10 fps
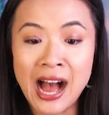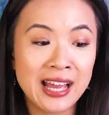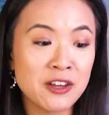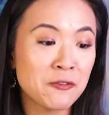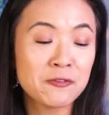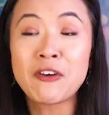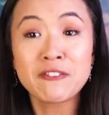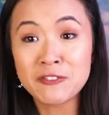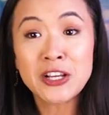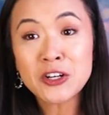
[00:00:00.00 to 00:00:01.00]
I
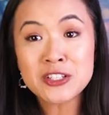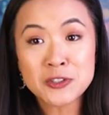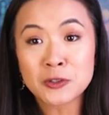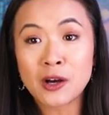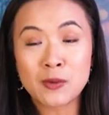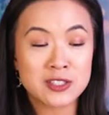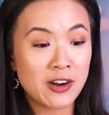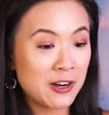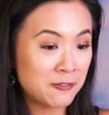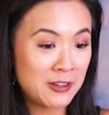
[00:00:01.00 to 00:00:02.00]
but figured Azula was a
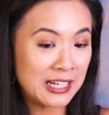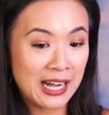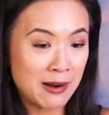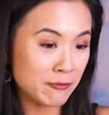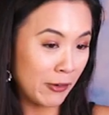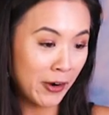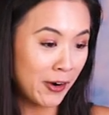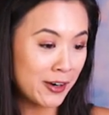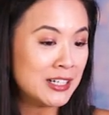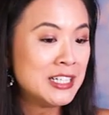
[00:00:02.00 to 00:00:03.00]
very fitting name for
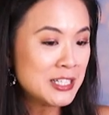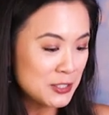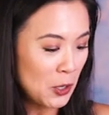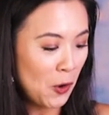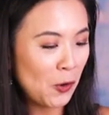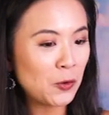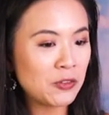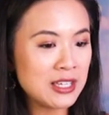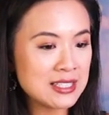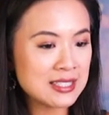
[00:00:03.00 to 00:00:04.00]
her.
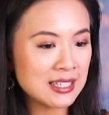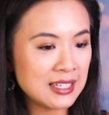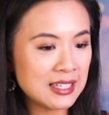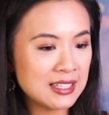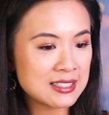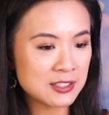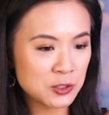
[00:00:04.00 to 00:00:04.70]
So this is